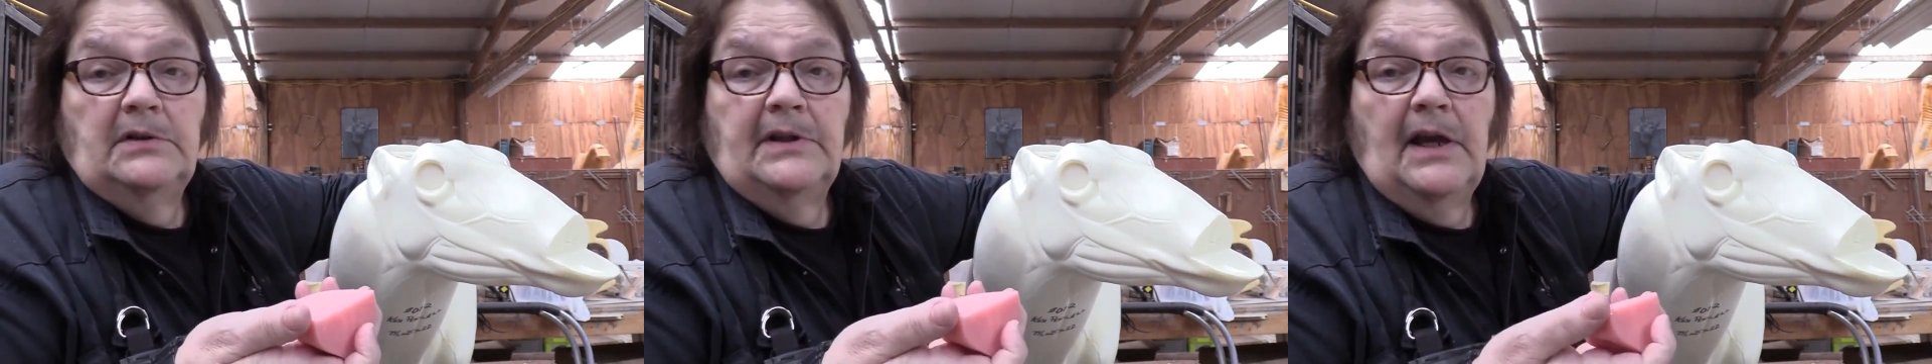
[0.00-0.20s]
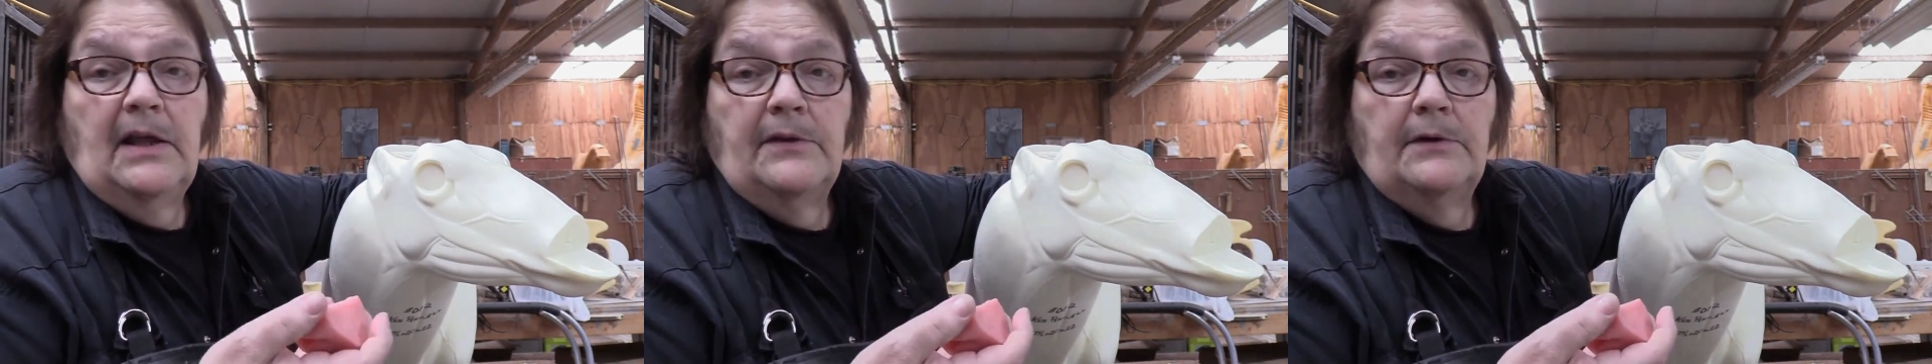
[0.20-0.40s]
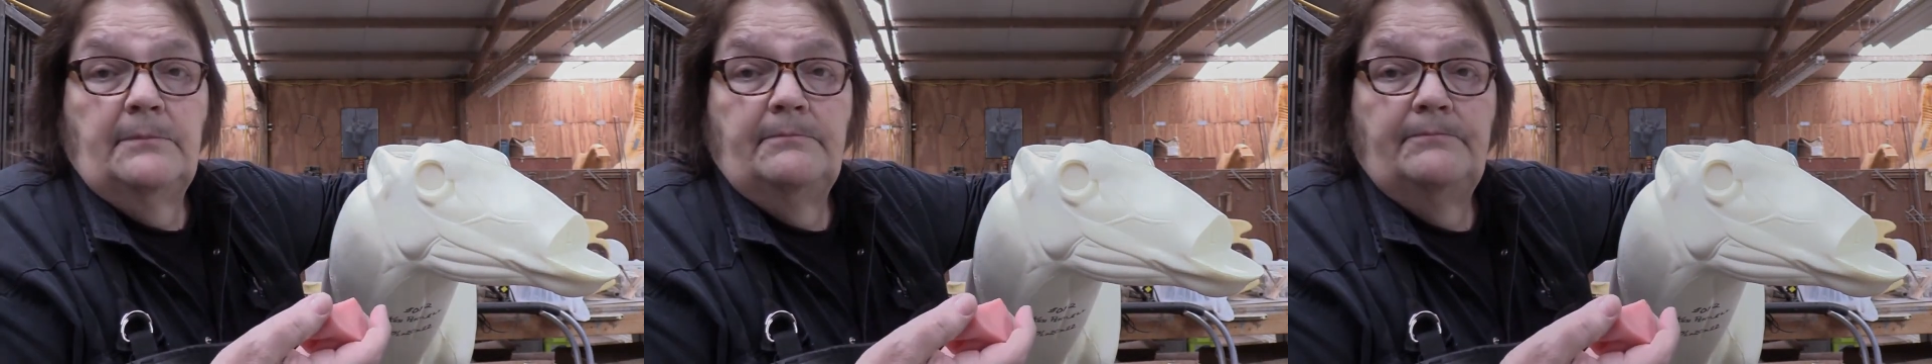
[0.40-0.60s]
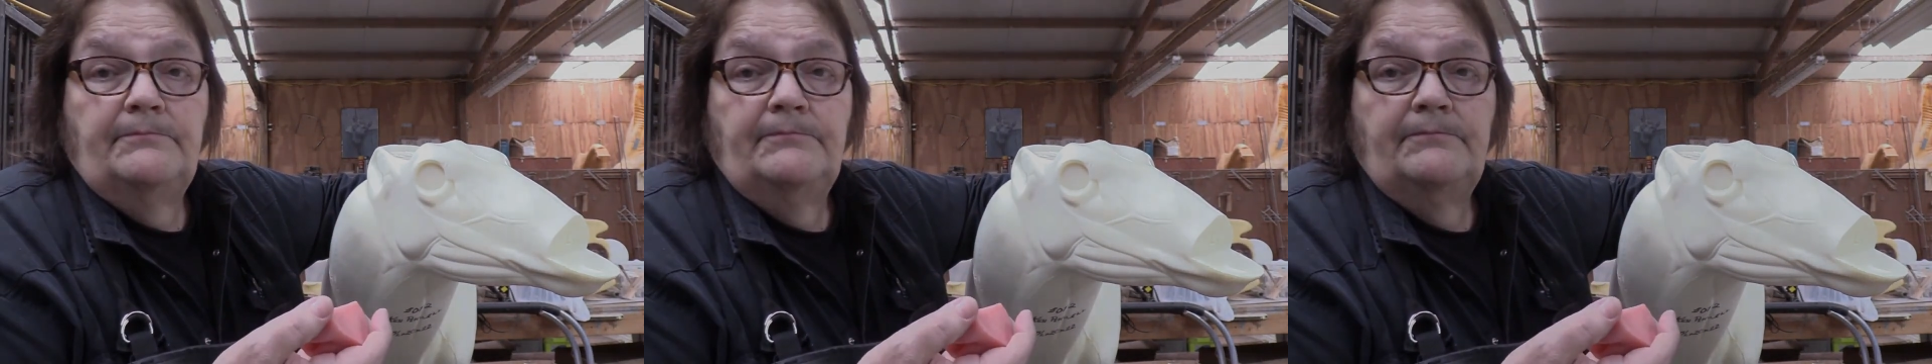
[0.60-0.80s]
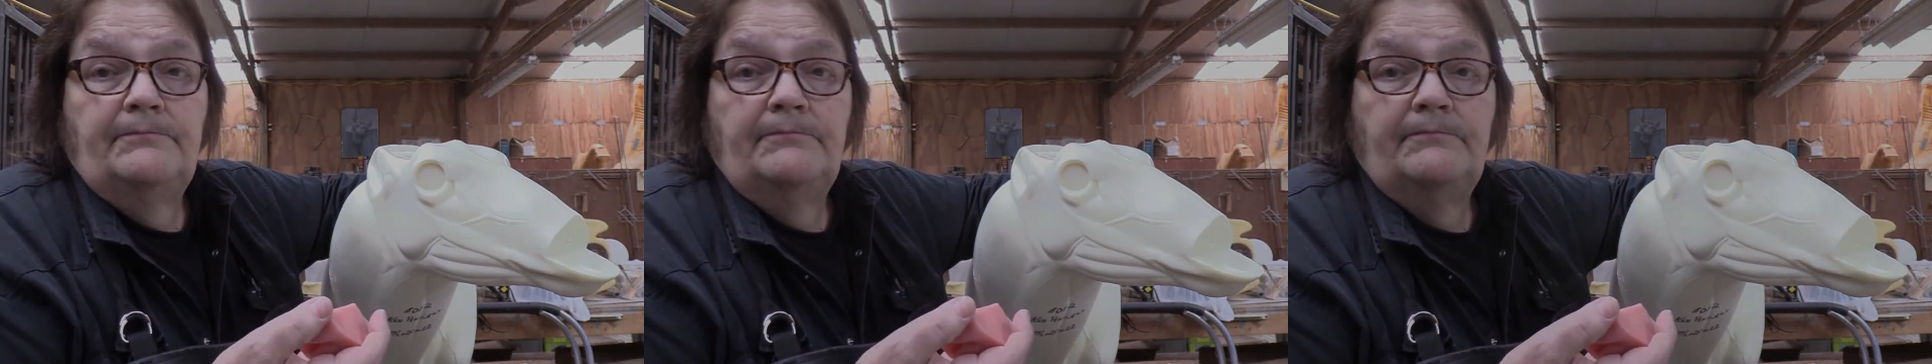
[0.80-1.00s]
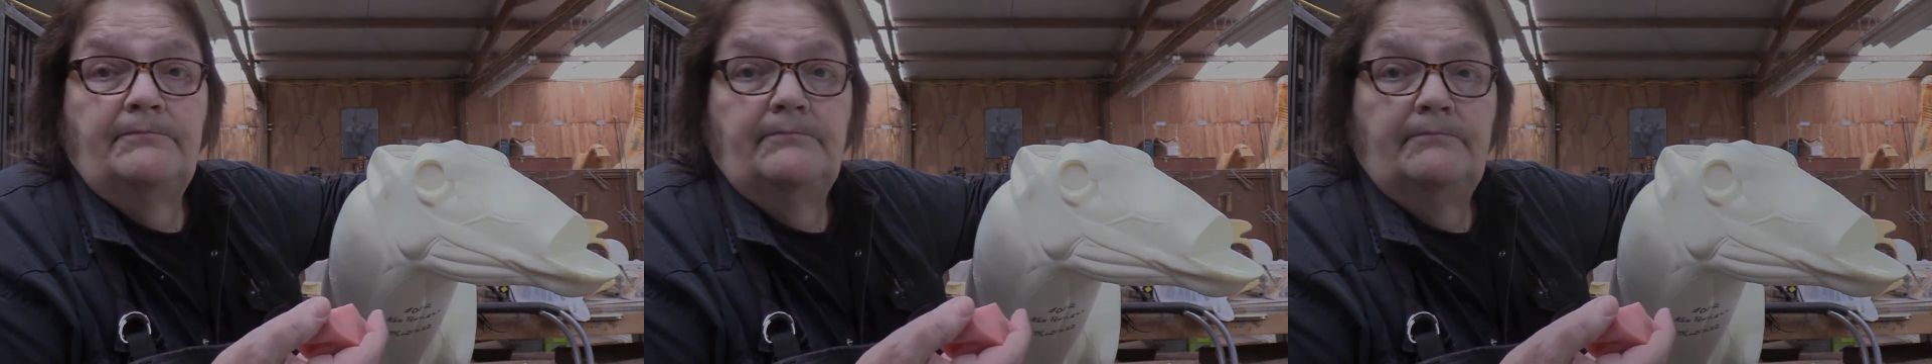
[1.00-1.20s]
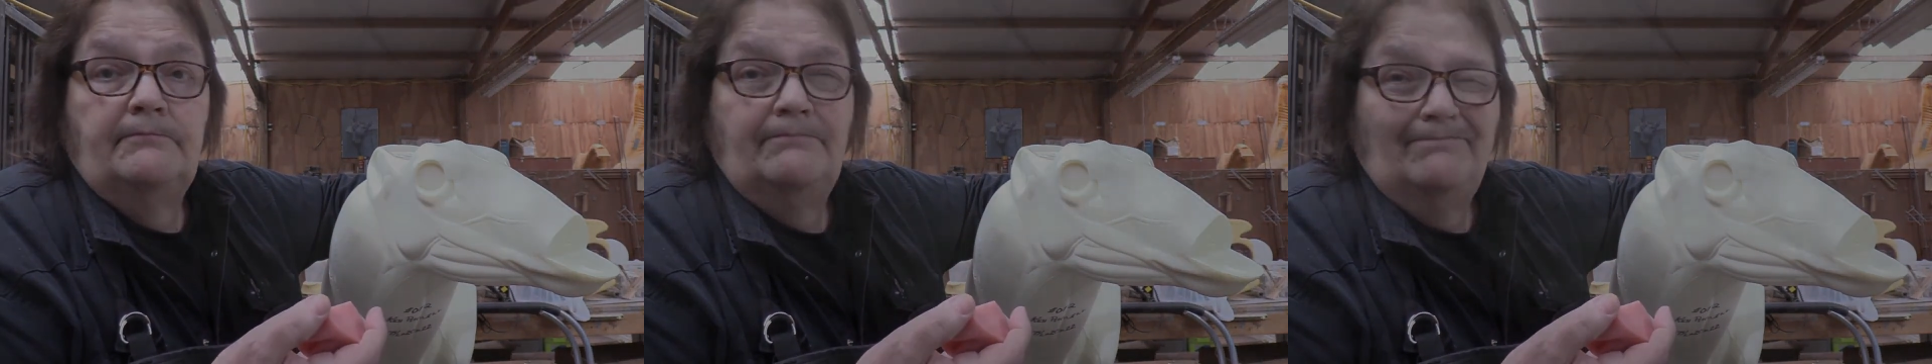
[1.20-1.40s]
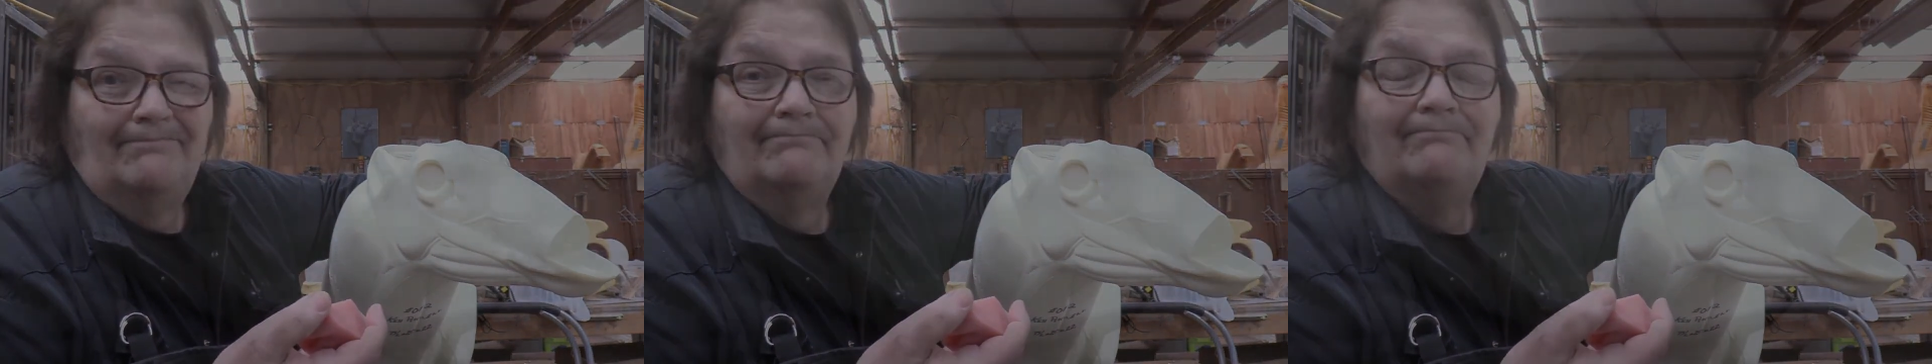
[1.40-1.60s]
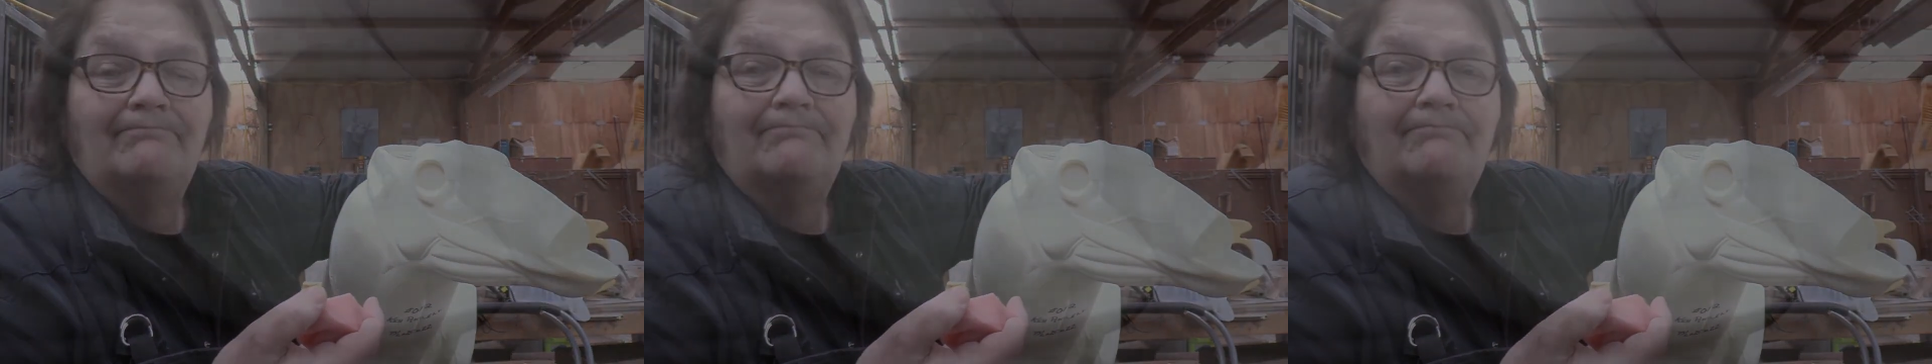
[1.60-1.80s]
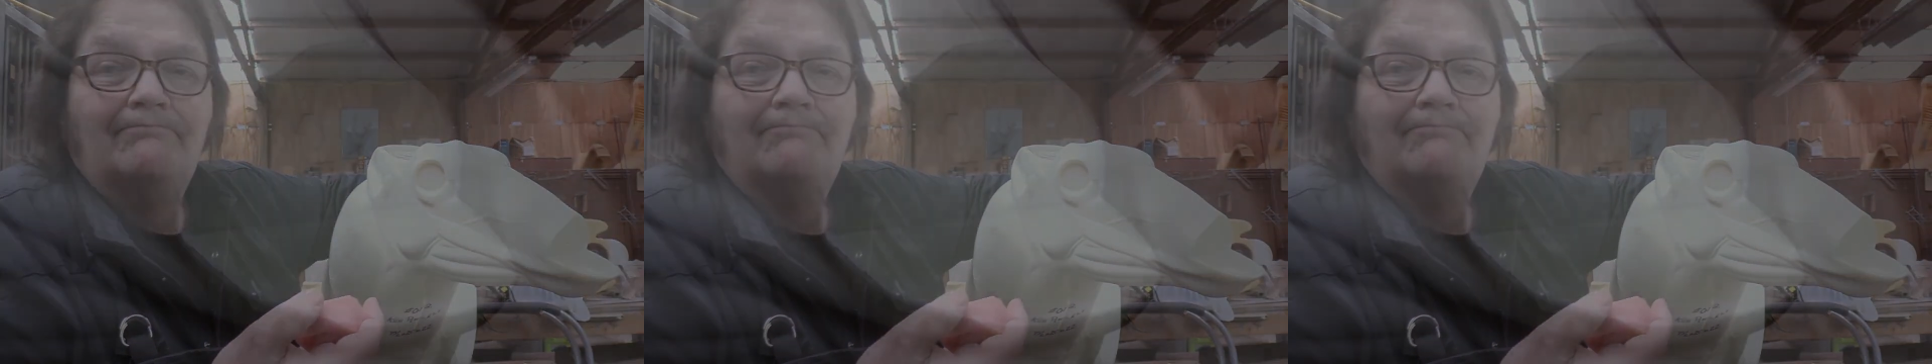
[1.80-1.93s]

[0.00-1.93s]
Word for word: together. Alrighty, first